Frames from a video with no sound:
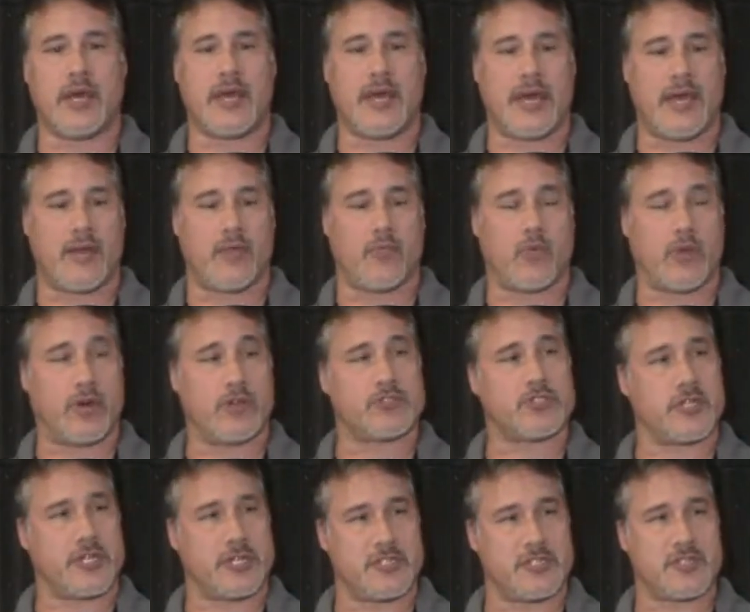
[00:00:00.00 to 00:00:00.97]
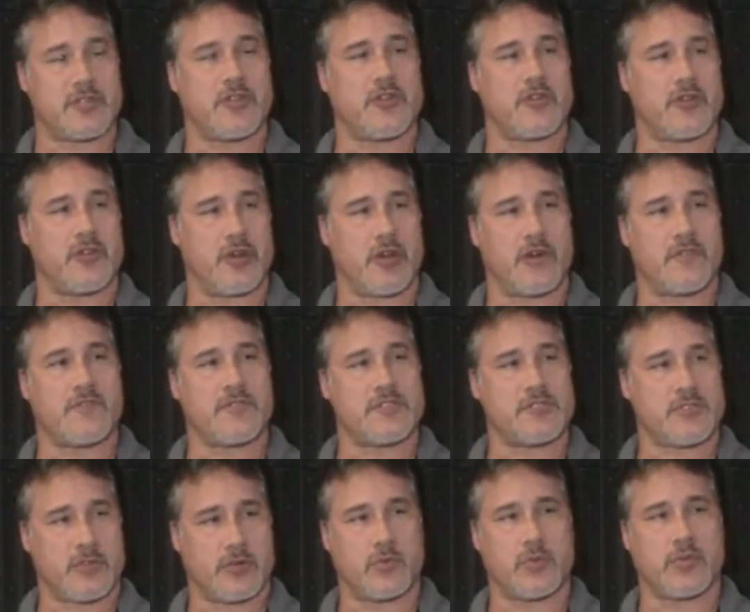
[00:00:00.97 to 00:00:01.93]
well-trained security
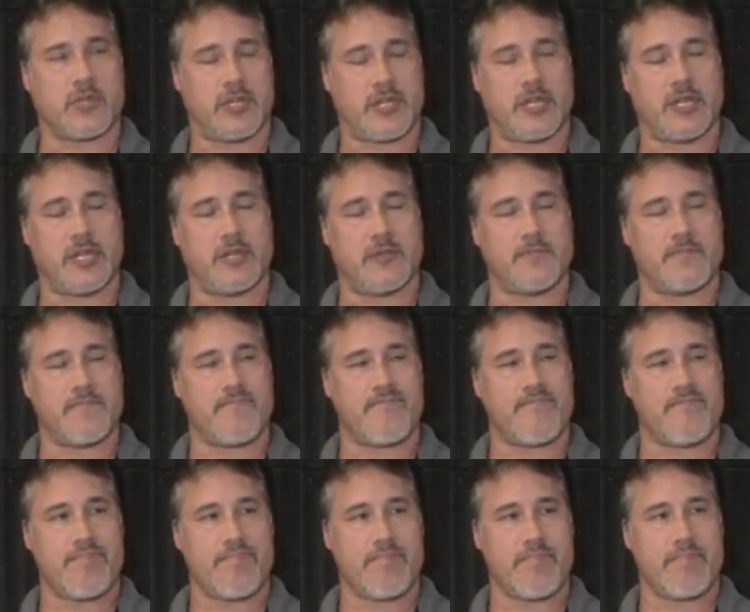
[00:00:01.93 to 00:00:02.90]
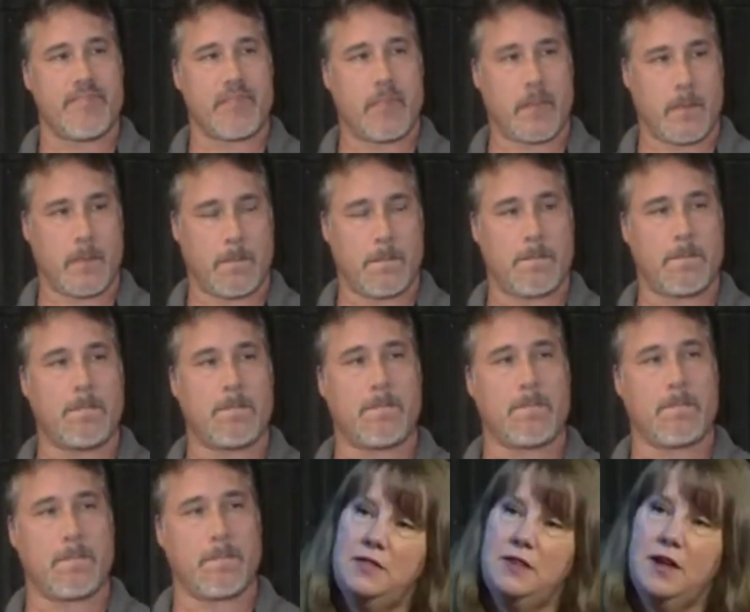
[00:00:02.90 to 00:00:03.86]
officer would need. Okay, mm-hmm.
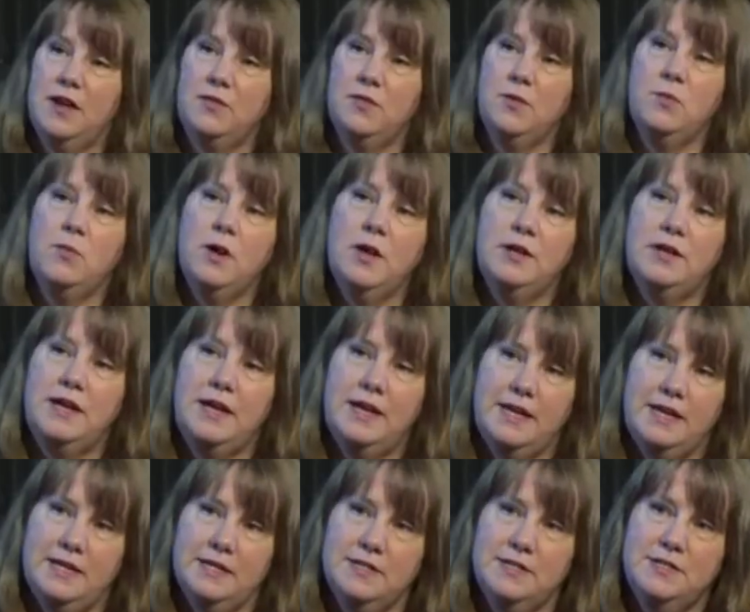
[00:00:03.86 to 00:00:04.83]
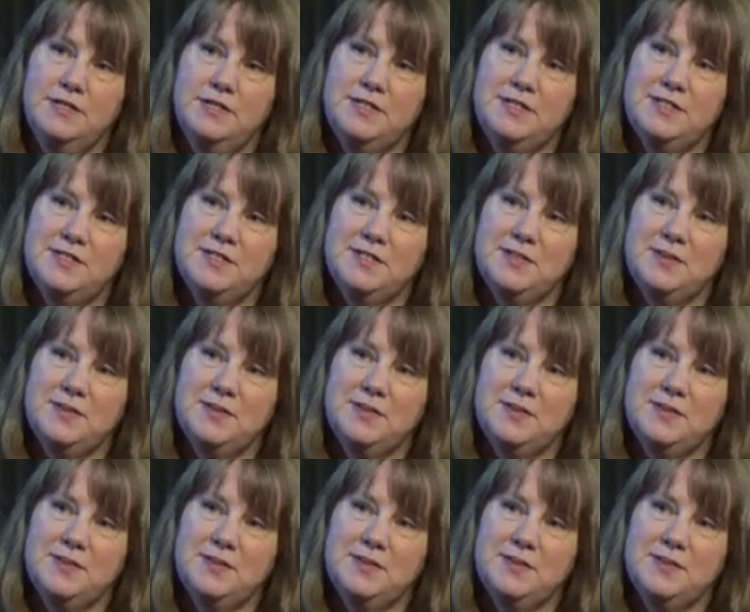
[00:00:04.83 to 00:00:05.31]
And then the other one is